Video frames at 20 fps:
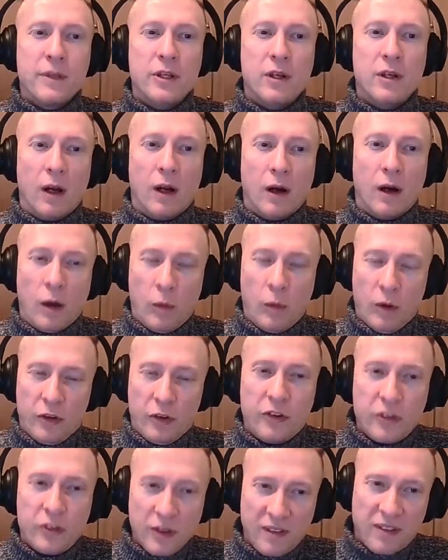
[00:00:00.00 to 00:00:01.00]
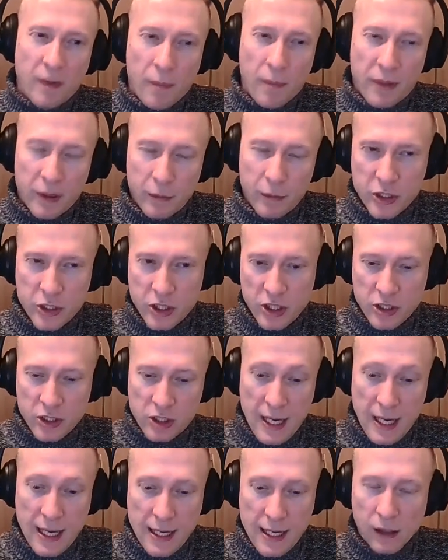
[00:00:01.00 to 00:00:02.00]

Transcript: I want to do something which is